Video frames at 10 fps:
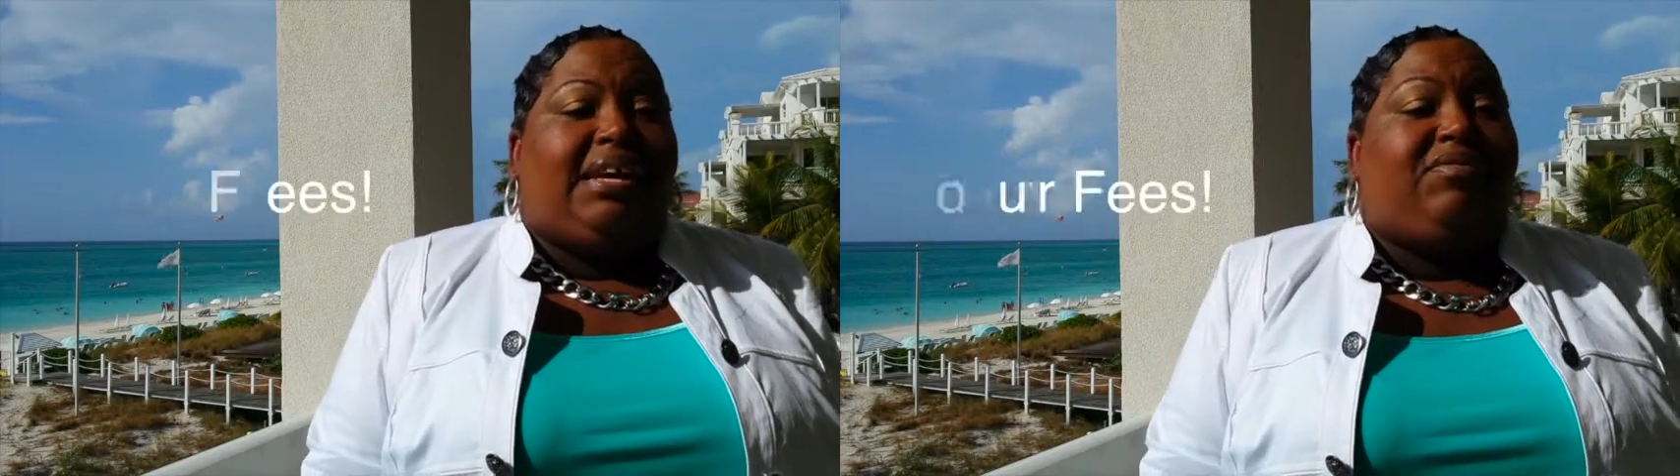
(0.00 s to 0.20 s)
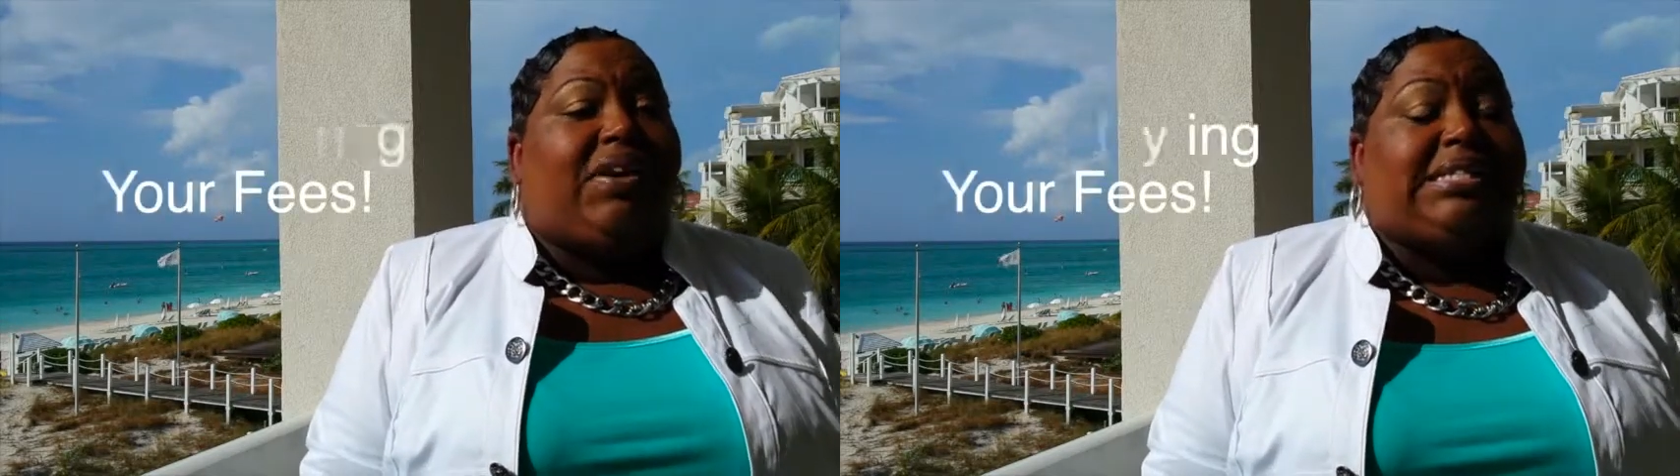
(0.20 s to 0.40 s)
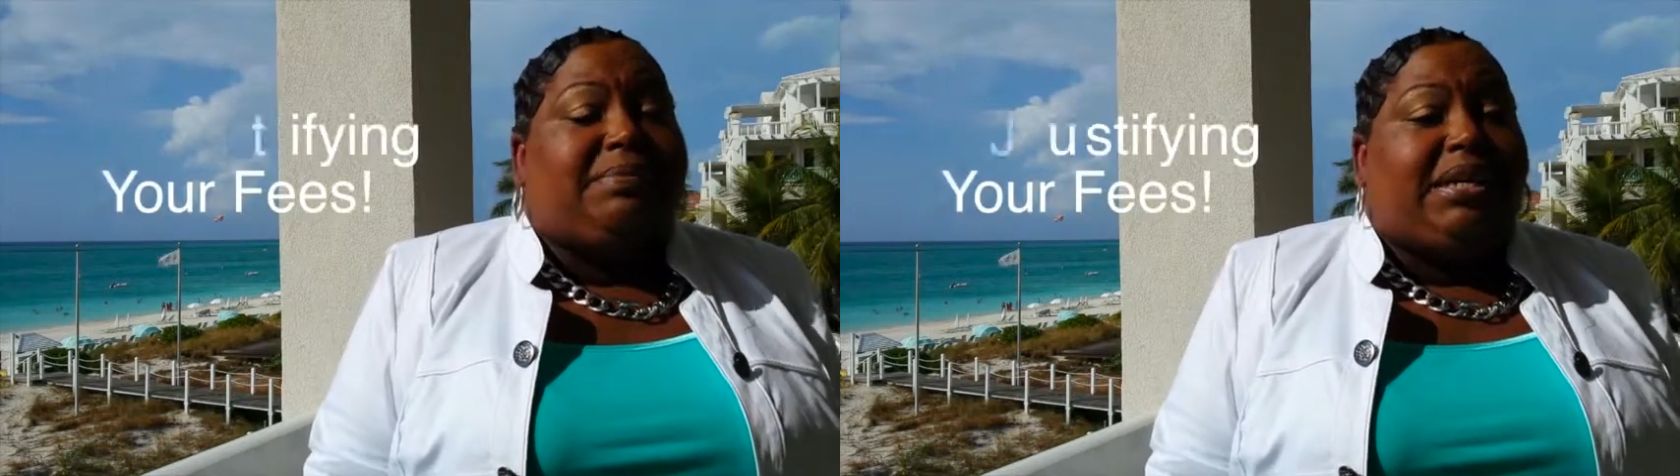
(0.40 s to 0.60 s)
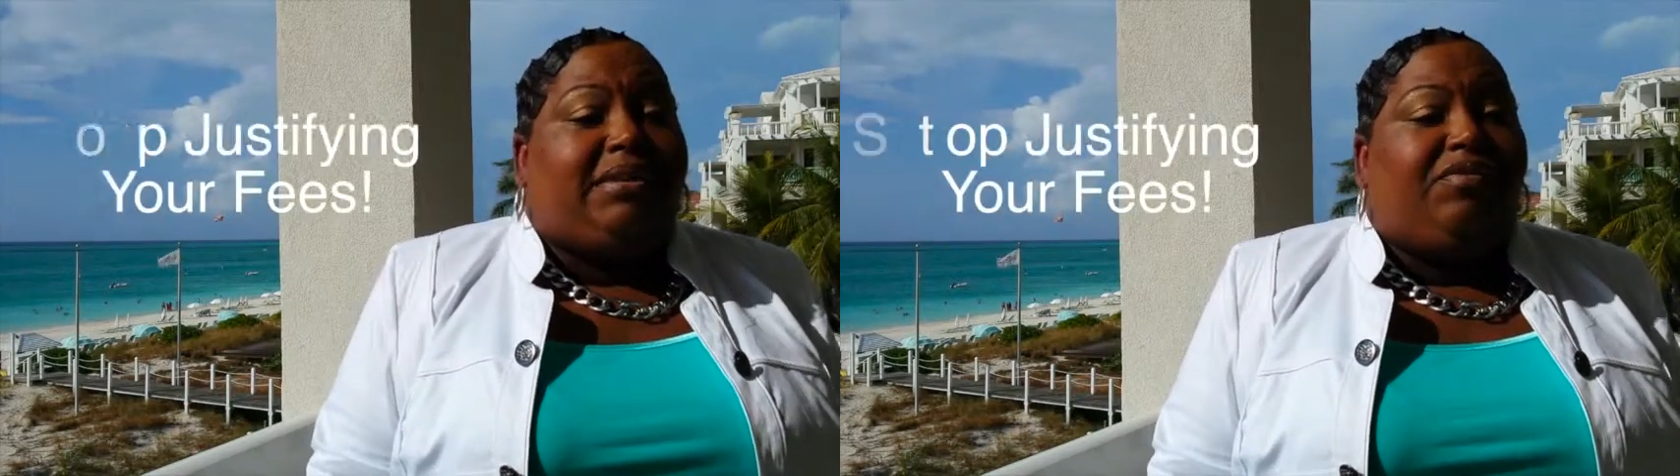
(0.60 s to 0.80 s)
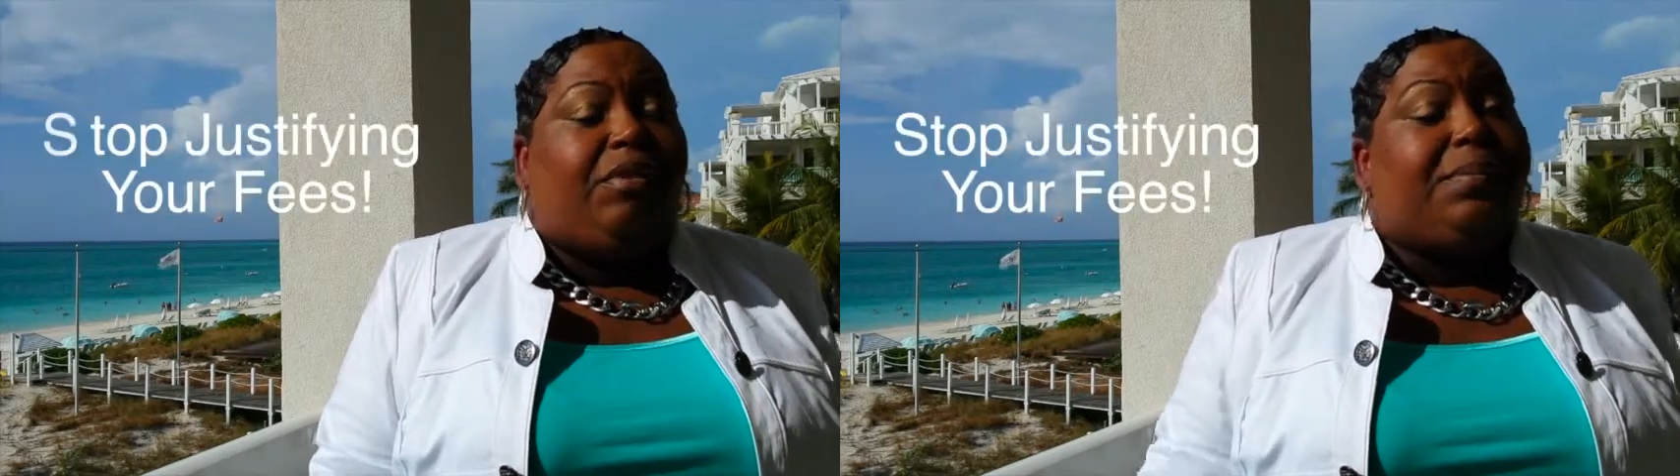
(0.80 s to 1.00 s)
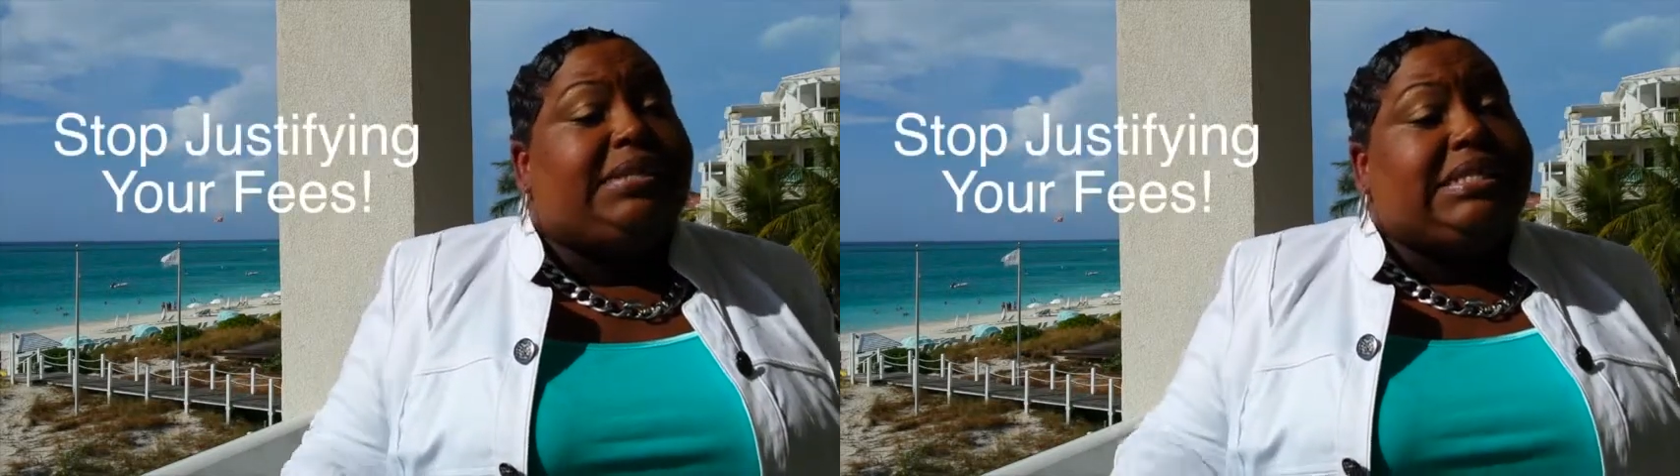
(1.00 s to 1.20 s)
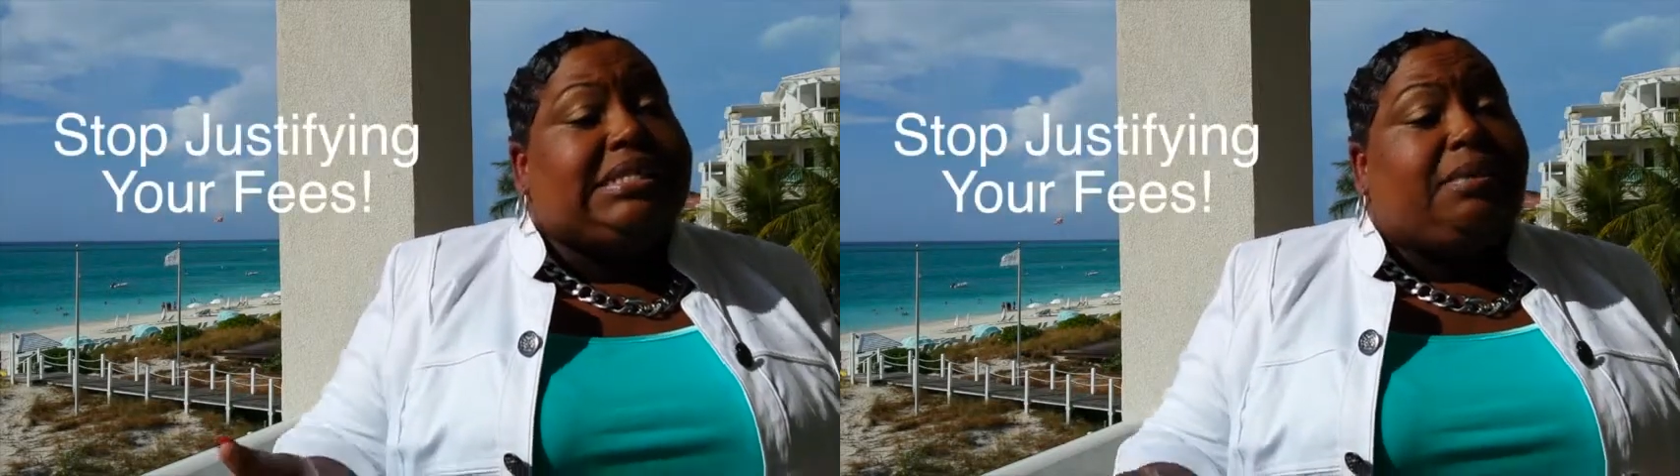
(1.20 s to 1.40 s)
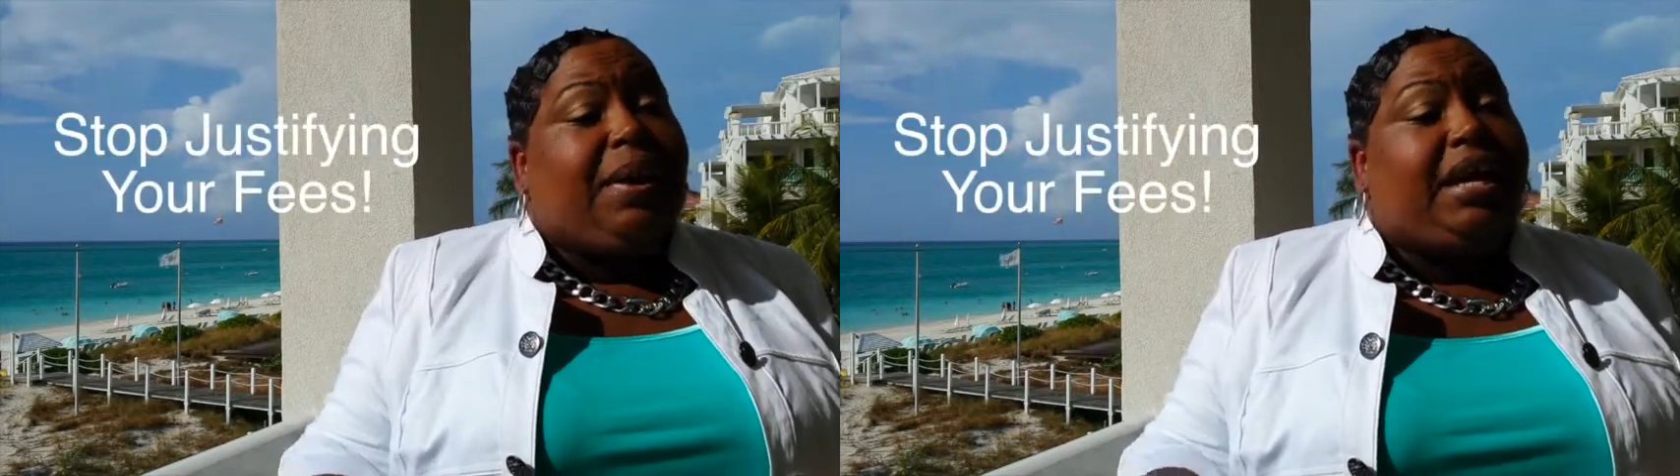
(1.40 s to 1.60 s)
the investment for
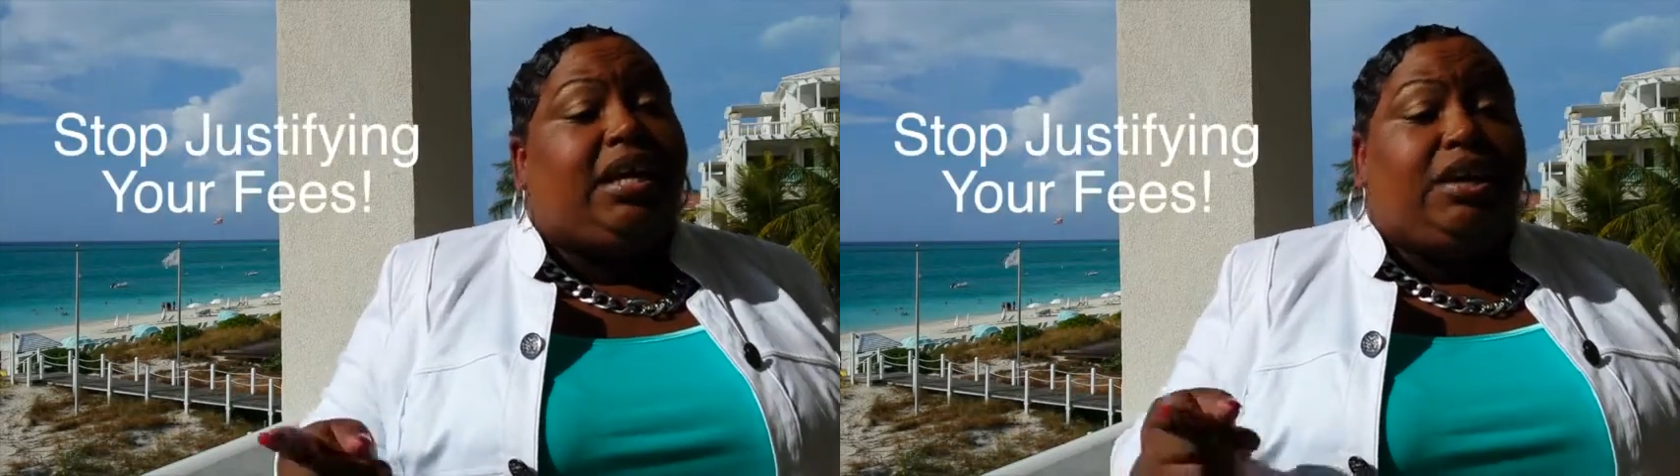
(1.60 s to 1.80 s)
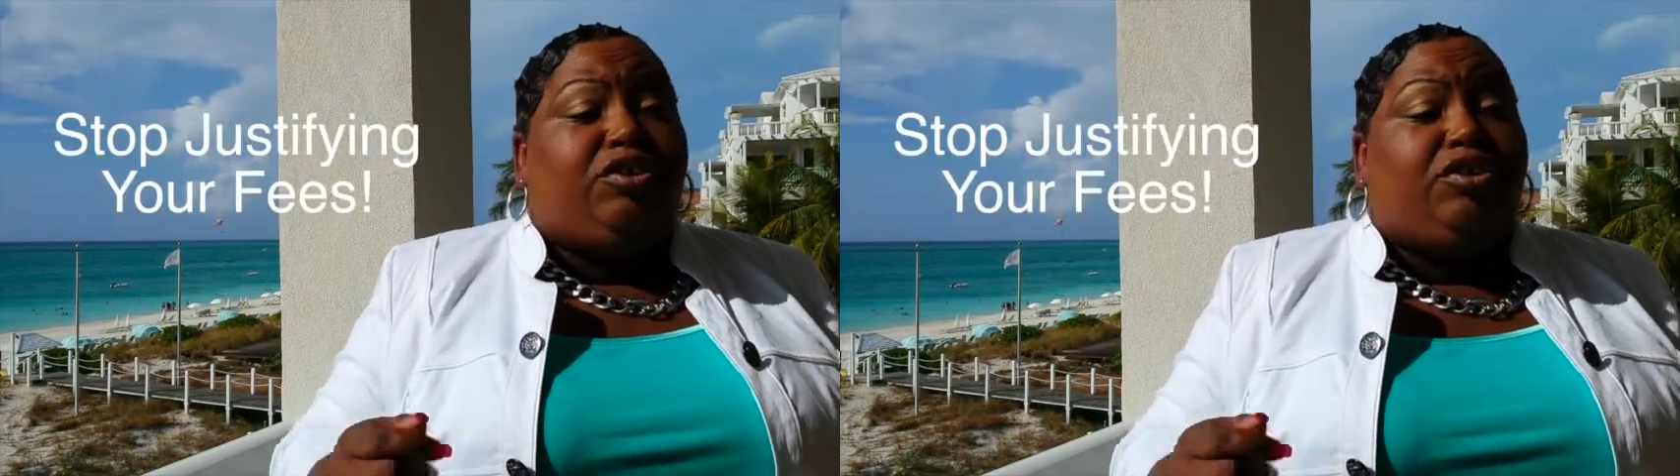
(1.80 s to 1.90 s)
participating